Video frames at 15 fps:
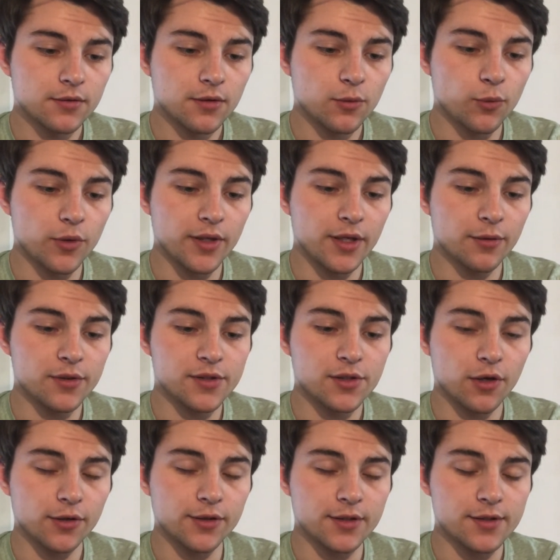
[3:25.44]
Where there is
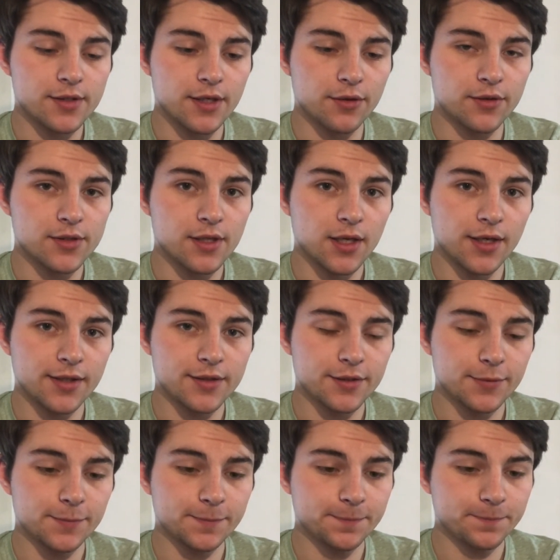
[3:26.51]
darkness, there is light.
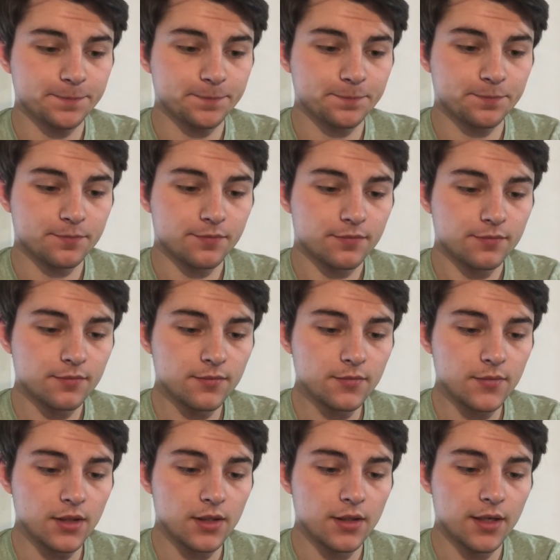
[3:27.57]

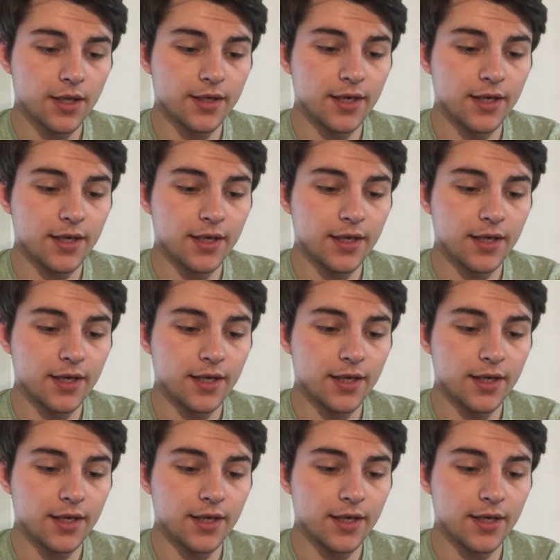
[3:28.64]
And